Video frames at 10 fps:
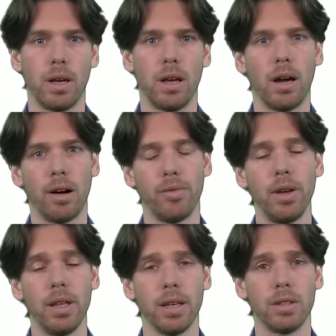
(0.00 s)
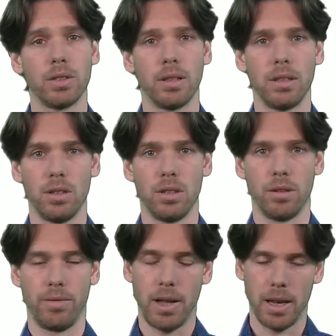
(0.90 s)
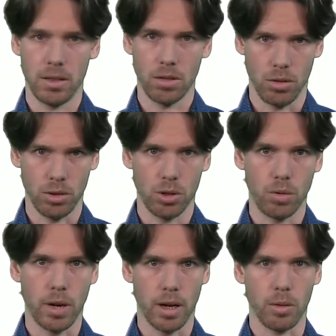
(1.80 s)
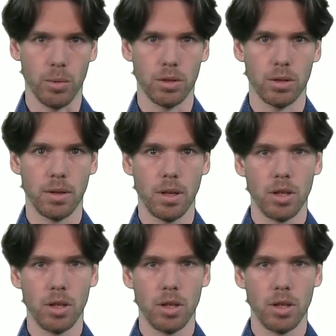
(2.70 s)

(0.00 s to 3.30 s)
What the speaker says: our feeling is that this is a valid logical argument.